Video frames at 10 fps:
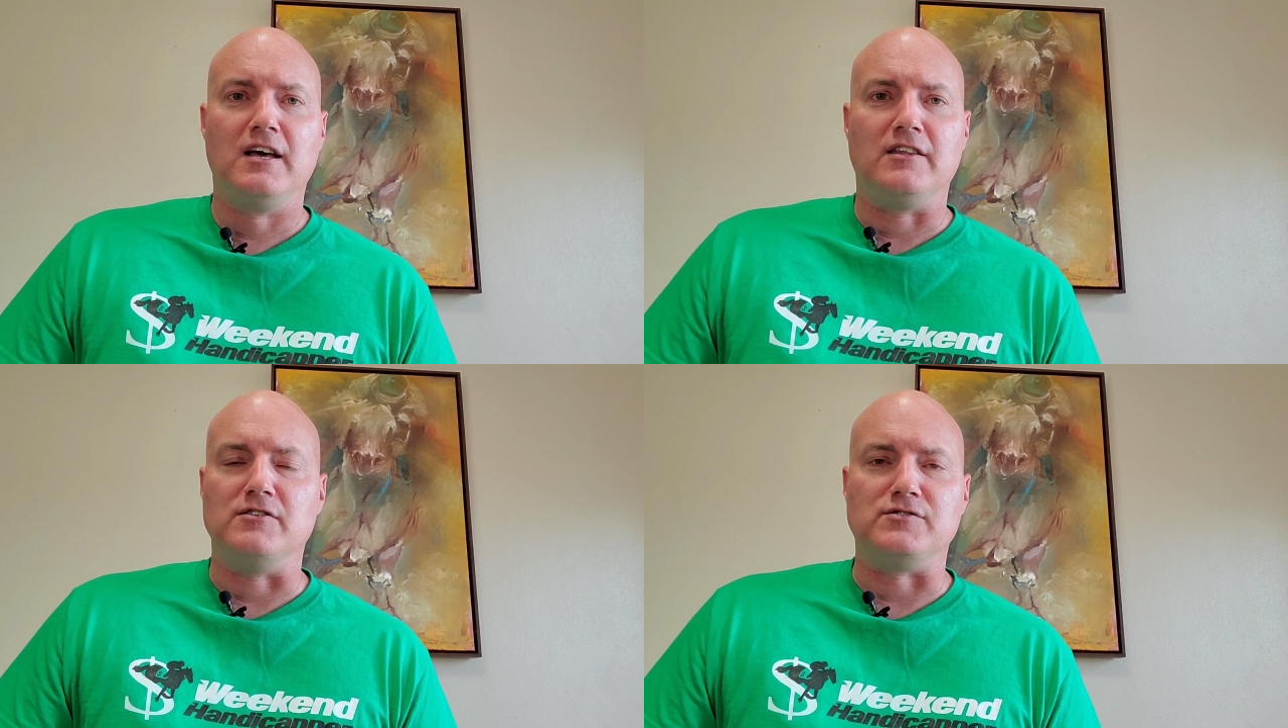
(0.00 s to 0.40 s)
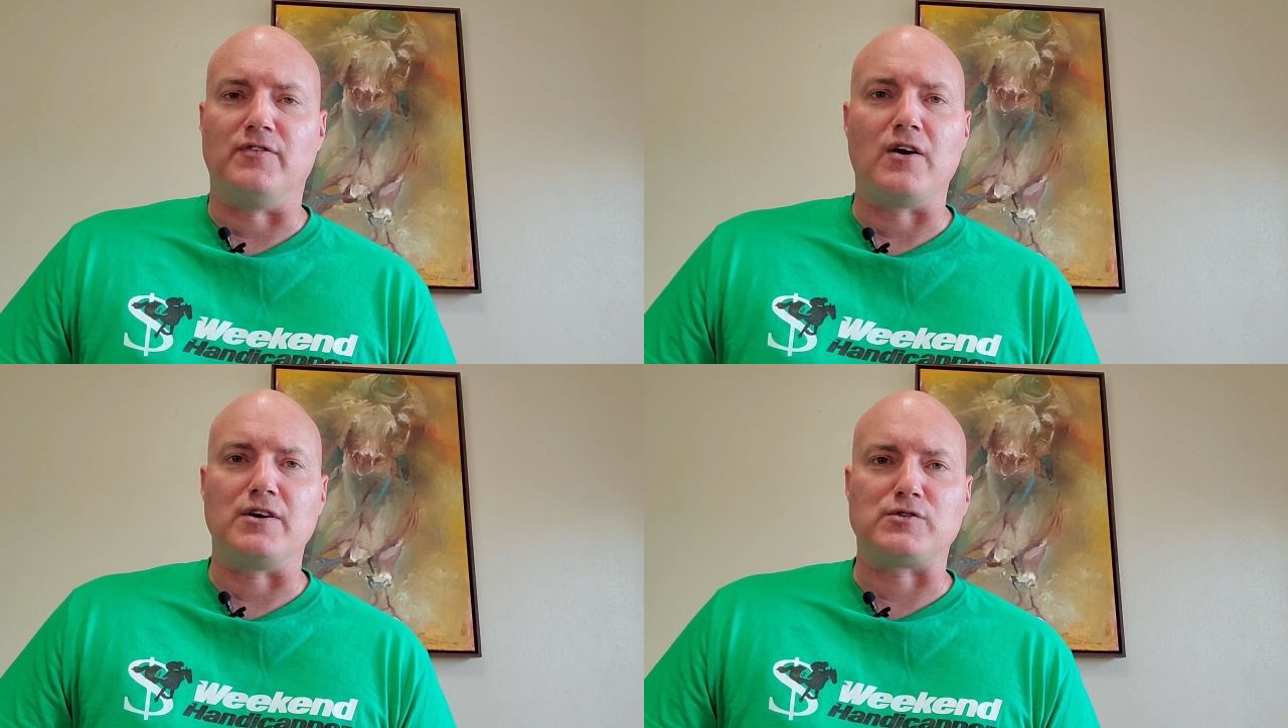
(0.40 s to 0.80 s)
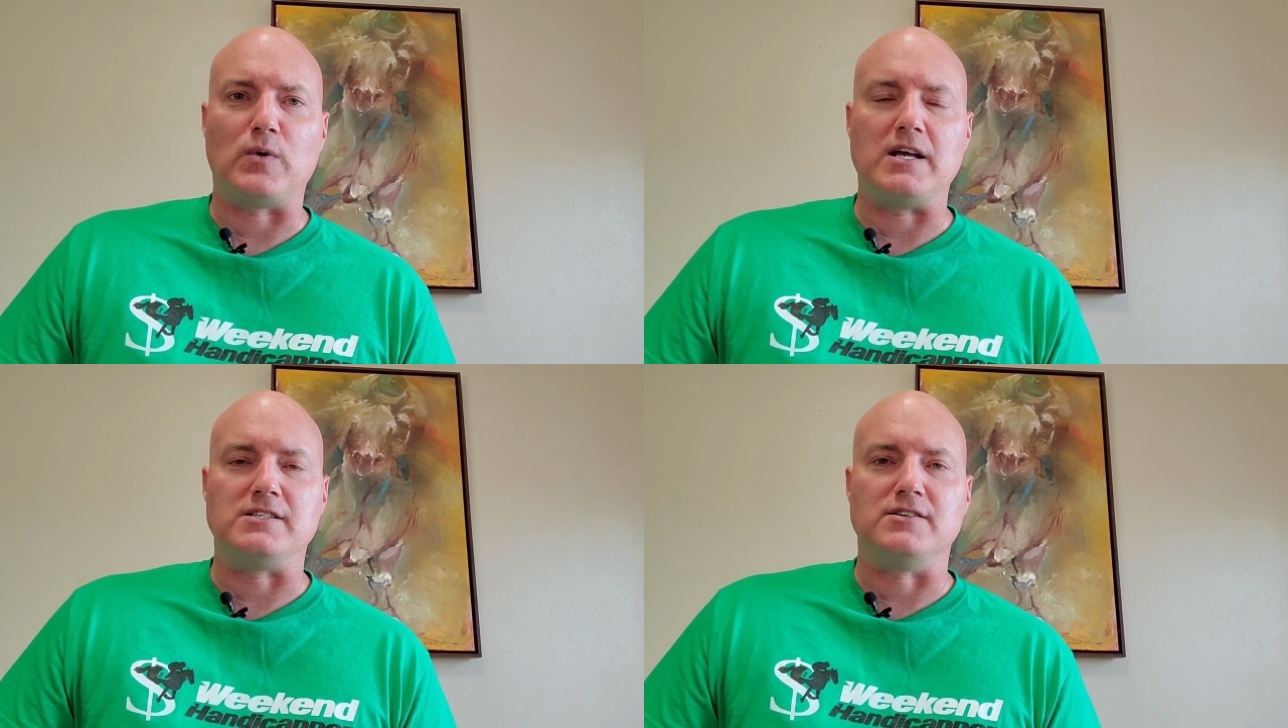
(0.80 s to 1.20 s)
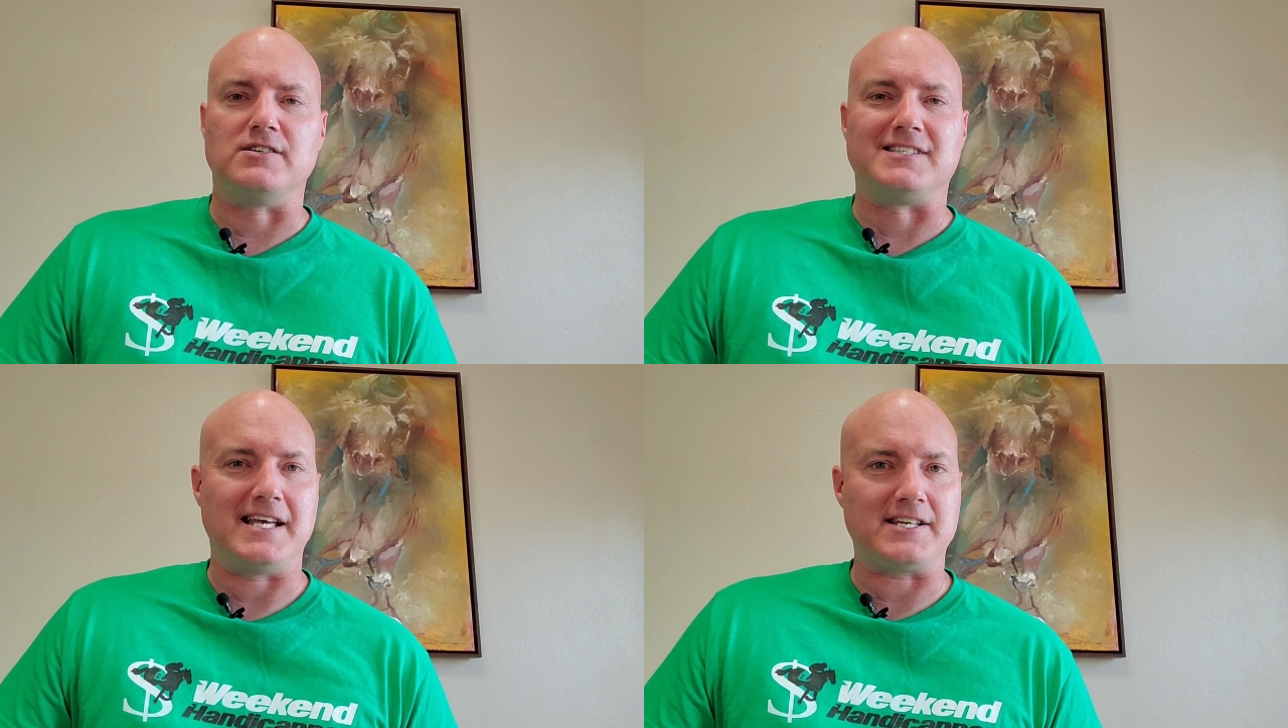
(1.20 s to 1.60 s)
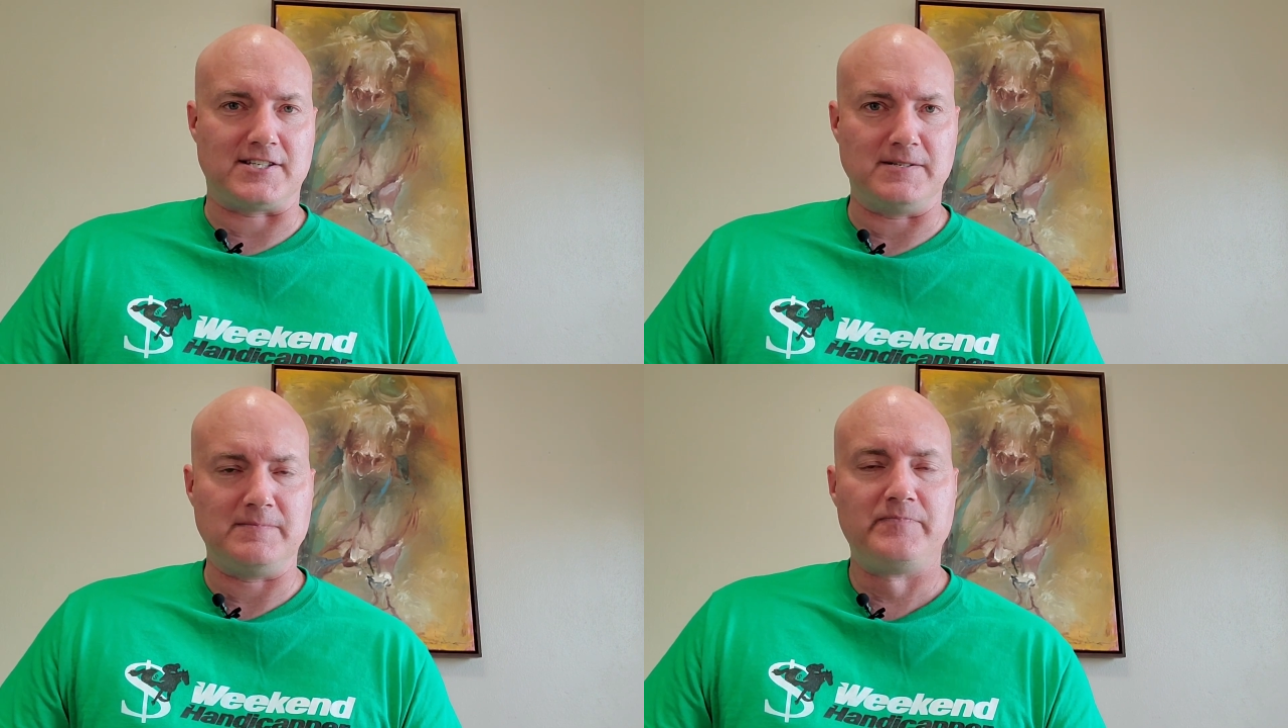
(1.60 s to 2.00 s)
there's various ways to assess
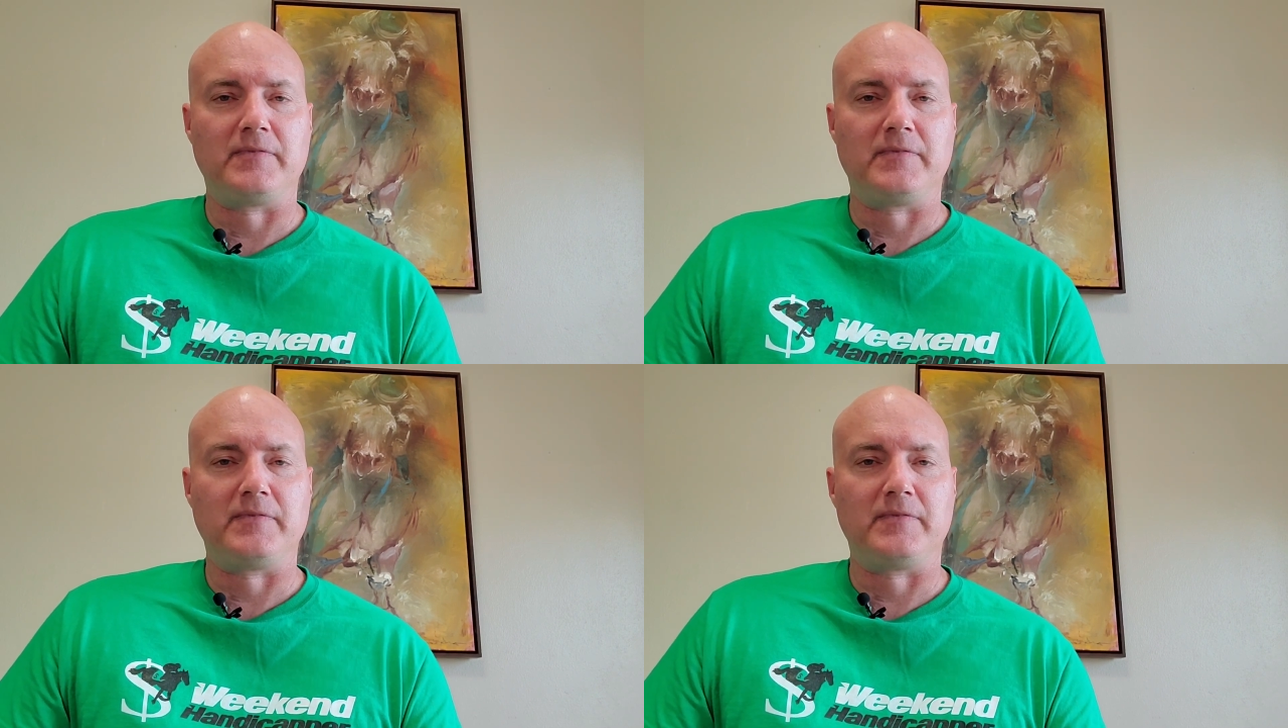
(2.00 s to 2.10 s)
it